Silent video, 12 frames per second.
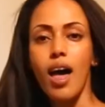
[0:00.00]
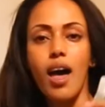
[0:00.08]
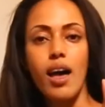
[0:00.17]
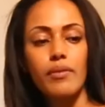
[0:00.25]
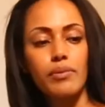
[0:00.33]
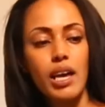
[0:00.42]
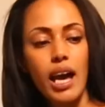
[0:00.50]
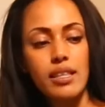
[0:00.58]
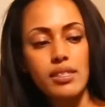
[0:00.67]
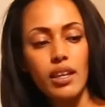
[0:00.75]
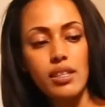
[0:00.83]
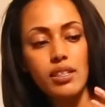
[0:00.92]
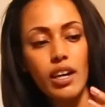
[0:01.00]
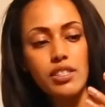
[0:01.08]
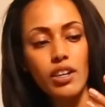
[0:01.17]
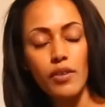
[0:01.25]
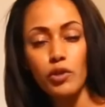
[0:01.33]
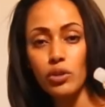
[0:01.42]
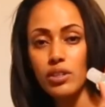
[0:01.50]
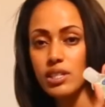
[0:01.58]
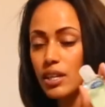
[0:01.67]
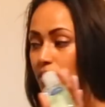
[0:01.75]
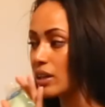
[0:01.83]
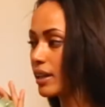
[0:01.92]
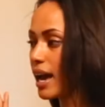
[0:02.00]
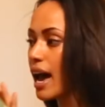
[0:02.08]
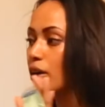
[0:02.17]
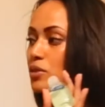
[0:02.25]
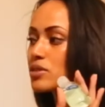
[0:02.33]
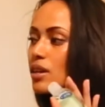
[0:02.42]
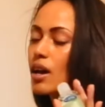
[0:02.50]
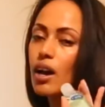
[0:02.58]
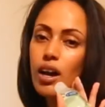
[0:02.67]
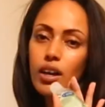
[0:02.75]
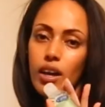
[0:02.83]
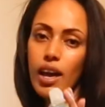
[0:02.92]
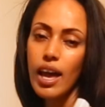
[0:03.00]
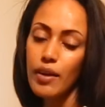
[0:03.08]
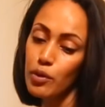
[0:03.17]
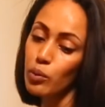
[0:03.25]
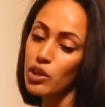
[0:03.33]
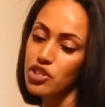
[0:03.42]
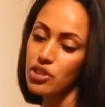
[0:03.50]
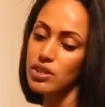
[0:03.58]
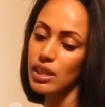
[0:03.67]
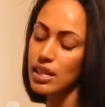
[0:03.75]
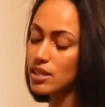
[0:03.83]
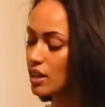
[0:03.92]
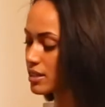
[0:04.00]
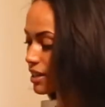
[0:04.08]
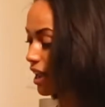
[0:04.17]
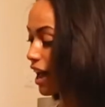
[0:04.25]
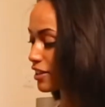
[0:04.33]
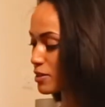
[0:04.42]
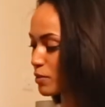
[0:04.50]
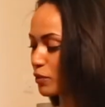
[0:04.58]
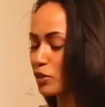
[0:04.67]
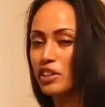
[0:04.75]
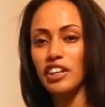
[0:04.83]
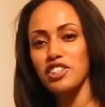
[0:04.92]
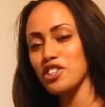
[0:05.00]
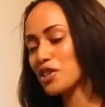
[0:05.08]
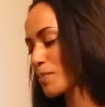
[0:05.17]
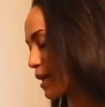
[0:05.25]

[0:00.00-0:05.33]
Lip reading: And hand sanitizer, I've got this even in the house. Everyone should sanitize their hands before touching